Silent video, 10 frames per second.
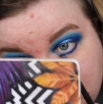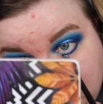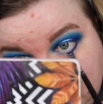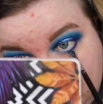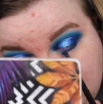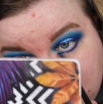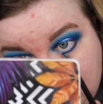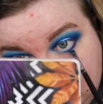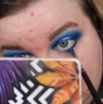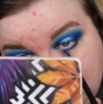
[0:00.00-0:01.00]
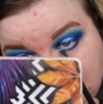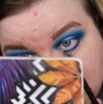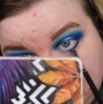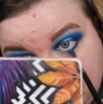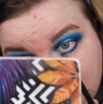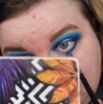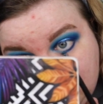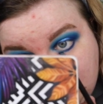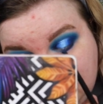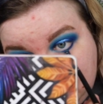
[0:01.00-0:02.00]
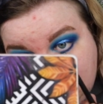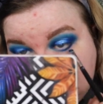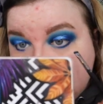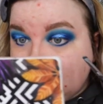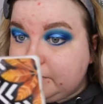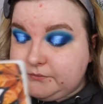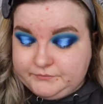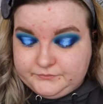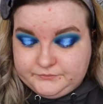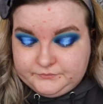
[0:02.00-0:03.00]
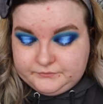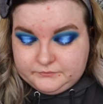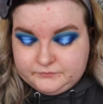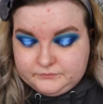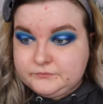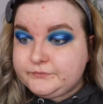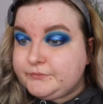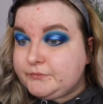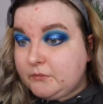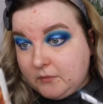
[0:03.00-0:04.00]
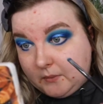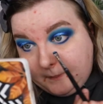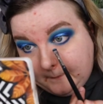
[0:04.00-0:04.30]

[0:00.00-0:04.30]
Nothing is said.